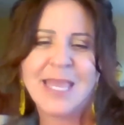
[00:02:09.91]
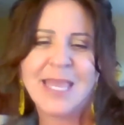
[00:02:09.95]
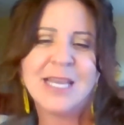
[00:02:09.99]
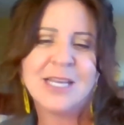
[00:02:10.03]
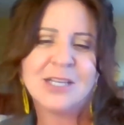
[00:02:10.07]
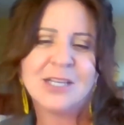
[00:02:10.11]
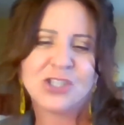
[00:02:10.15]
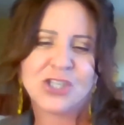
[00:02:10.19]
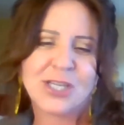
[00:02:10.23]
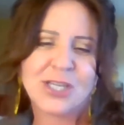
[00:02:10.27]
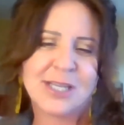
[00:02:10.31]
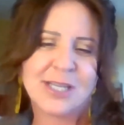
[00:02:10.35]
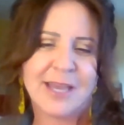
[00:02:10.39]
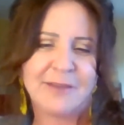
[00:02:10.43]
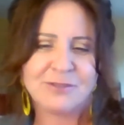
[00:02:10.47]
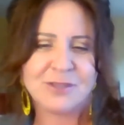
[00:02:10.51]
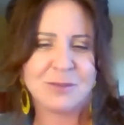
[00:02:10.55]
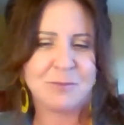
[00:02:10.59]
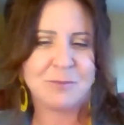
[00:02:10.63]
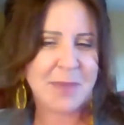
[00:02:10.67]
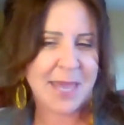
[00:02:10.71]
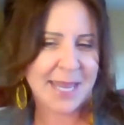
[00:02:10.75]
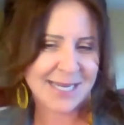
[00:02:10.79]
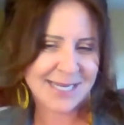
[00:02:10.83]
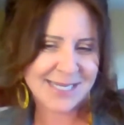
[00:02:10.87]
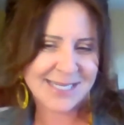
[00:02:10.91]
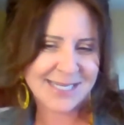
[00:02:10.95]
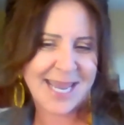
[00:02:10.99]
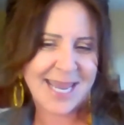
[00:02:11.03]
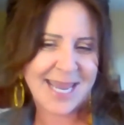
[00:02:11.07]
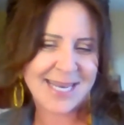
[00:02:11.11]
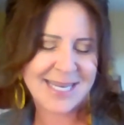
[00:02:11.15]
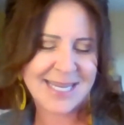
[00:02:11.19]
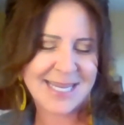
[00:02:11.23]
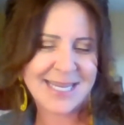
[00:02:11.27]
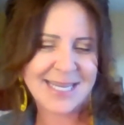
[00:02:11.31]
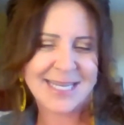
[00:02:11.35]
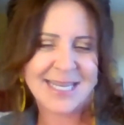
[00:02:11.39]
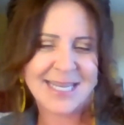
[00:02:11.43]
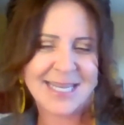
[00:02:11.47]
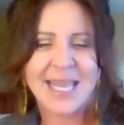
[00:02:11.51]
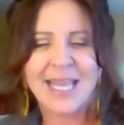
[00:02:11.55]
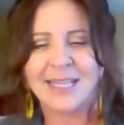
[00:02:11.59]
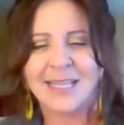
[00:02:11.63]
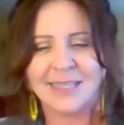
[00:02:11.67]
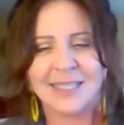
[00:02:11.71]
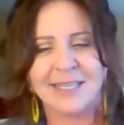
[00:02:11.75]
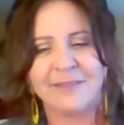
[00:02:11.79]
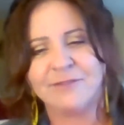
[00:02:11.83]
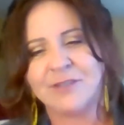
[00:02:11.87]
She loves meditating,
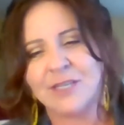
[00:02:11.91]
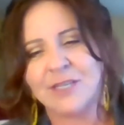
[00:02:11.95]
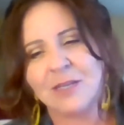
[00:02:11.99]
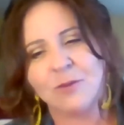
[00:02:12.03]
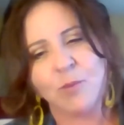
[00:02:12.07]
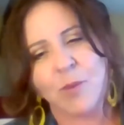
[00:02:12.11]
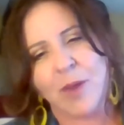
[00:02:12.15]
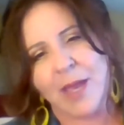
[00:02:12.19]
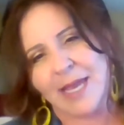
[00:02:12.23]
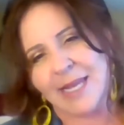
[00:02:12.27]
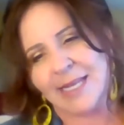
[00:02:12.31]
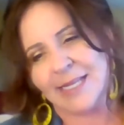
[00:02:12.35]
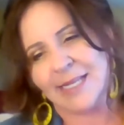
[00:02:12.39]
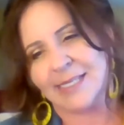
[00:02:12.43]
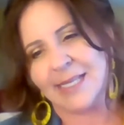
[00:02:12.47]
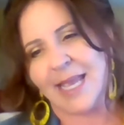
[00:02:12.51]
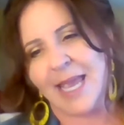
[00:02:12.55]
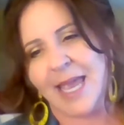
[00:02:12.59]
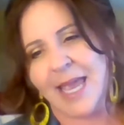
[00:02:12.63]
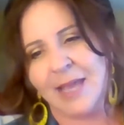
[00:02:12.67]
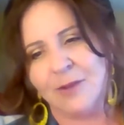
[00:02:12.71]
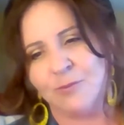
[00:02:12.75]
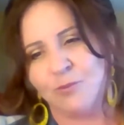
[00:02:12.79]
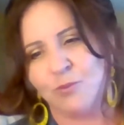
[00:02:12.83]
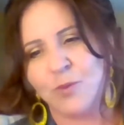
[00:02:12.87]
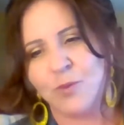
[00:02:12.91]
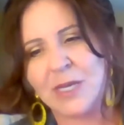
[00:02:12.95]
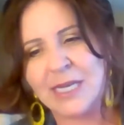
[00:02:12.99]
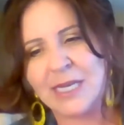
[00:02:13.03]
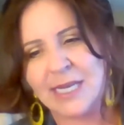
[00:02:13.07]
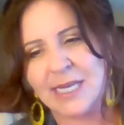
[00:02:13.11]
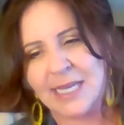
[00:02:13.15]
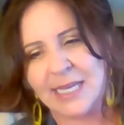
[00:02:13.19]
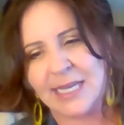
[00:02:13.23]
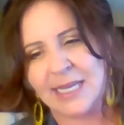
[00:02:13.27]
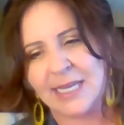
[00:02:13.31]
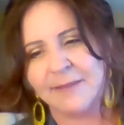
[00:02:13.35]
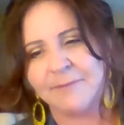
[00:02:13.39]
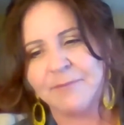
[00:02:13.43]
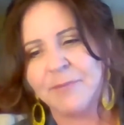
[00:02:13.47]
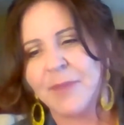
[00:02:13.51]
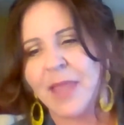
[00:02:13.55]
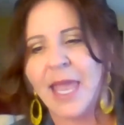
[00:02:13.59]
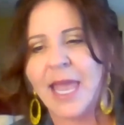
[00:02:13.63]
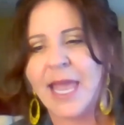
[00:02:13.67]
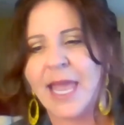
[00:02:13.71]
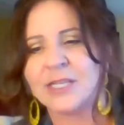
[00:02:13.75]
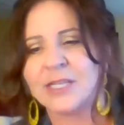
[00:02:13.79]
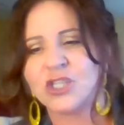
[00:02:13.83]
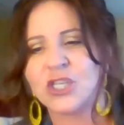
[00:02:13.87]
lifting weights, and reading.
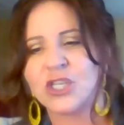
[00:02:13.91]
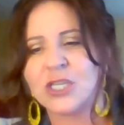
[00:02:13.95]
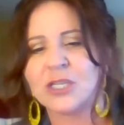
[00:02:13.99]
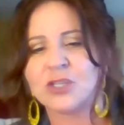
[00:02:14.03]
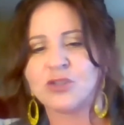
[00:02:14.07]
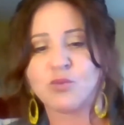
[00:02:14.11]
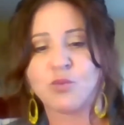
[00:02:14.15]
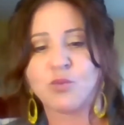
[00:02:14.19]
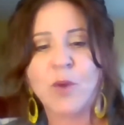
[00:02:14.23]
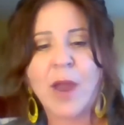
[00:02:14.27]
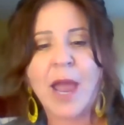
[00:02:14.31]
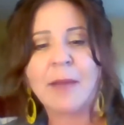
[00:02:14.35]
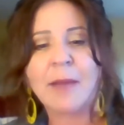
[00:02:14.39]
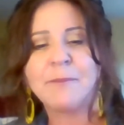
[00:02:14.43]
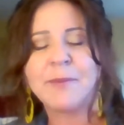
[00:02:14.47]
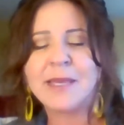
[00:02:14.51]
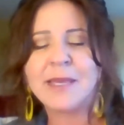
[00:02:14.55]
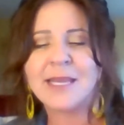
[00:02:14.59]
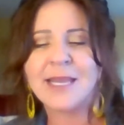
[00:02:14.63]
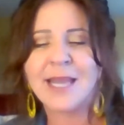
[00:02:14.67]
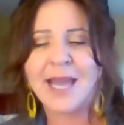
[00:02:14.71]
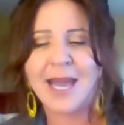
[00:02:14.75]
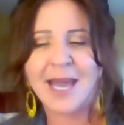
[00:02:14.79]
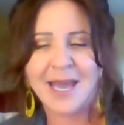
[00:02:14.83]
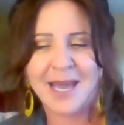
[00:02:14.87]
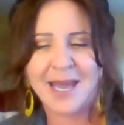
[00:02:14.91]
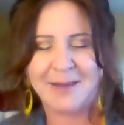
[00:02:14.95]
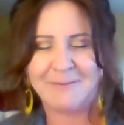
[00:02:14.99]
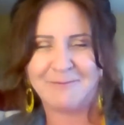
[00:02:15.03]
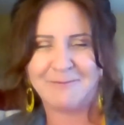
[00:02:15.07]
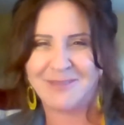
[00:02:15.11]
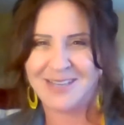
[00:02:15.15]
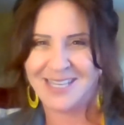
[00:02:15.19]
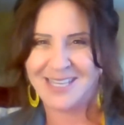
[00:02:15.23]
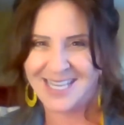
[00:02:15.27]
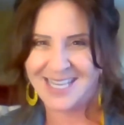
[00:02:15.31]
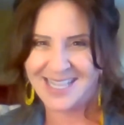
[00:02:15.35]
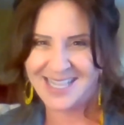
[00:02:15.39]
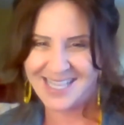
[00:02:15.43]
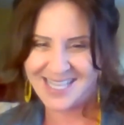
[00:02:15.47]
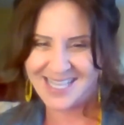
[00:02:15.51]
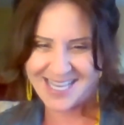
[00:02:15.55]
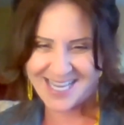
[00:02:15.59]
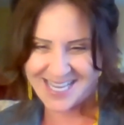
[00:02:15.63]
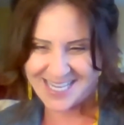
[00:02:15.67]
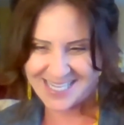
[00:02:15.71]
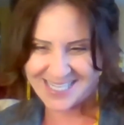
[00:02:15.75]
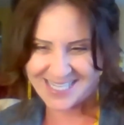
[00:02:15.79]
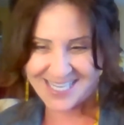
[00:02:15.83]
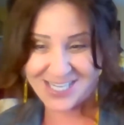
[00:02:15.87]
And she is wrapping up, get
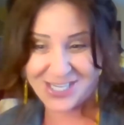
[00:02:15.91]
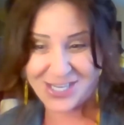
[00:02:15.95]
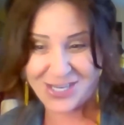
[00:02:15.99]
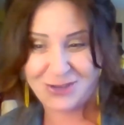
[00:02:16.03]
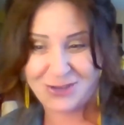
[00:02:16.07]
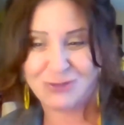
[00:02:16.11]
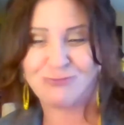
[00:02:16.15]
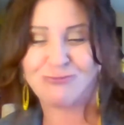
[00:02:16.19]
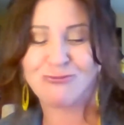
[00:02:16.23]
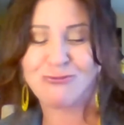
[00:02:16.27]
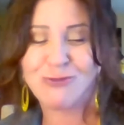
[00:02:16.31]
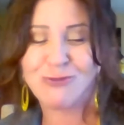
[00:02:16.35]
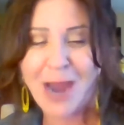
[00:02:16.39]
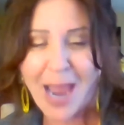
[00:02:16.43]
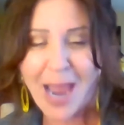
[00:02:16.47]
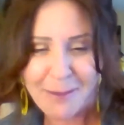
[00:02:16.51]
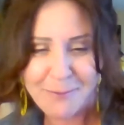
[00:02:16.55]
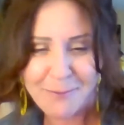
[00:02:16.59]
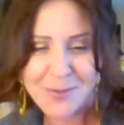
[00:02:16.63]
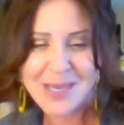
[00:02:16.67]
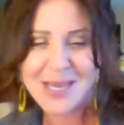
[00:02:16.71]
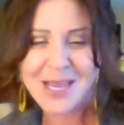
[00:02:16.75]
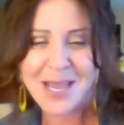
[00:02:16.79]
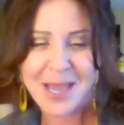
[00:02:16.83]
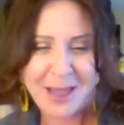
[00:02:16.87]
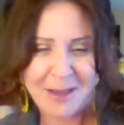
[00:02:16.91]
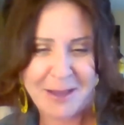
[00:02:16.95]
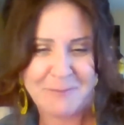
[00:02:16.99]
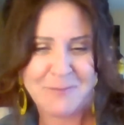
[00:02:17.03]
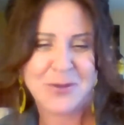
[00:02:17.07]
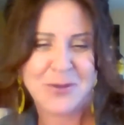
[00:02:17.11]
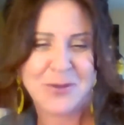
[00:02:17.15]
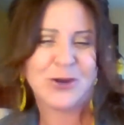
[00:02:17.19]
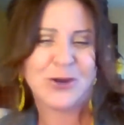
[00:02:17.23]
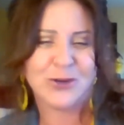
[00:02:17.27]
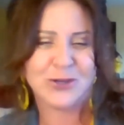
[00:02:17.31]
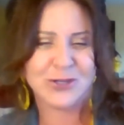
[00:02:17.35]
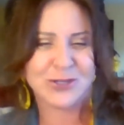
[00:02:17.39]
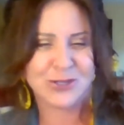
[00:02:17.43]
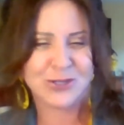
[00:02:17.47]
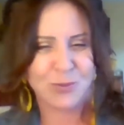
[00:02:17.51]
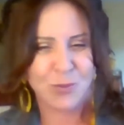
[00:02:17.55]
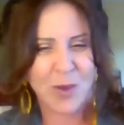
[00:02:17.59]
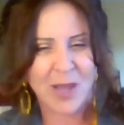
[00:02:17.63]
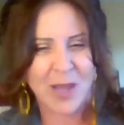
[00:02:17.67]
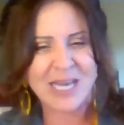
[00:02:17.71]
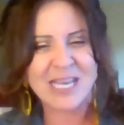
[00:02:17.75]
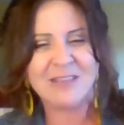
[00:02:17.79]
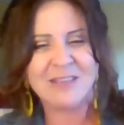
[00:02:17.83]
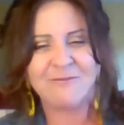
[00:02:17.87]
this, she is wrapping up her
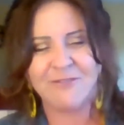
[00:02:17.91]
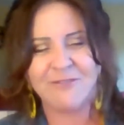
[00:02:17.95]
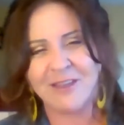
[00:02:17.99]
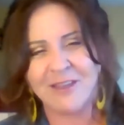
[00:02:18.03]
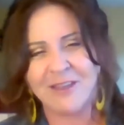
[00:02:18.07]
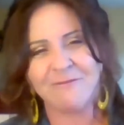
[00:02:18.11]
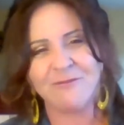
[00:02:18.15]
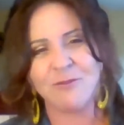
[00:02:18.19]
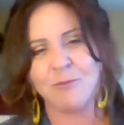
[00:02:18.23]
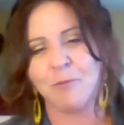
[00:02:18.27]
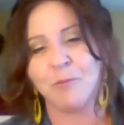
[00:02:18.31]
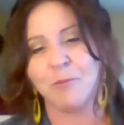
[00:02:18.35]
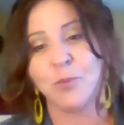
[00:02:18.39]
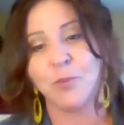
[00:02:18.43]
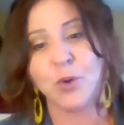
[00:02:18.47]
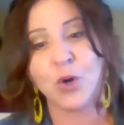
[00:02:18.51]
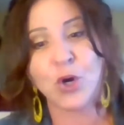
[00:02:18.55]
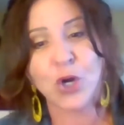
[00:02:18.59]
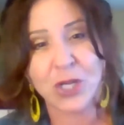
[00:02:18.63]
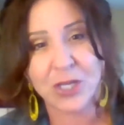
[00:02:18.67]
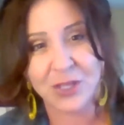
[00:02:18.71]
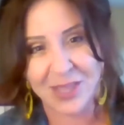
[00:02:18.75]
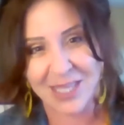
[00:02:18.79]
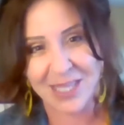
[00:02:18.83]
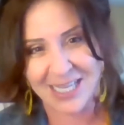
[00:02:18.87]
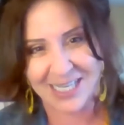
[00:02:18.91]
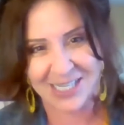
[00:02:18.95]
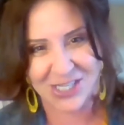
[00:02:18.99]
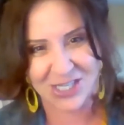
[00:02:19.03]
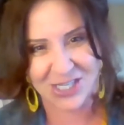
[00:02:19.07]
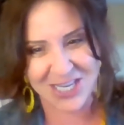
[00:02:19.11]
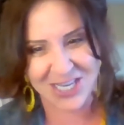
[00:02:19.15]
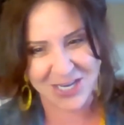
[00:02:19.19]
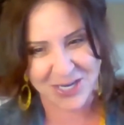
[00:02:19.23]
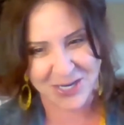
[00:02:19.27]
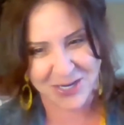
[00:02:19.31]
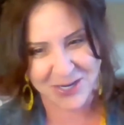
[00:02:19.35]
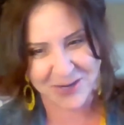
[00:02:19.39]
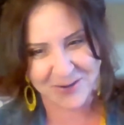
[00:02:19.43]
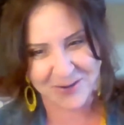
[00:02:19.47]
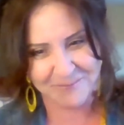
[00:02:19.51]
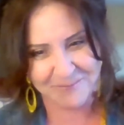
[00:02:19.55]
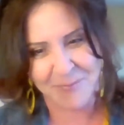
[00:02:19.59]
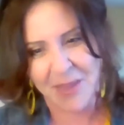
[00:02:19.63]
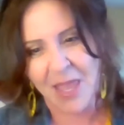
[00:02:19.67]
25th book this year.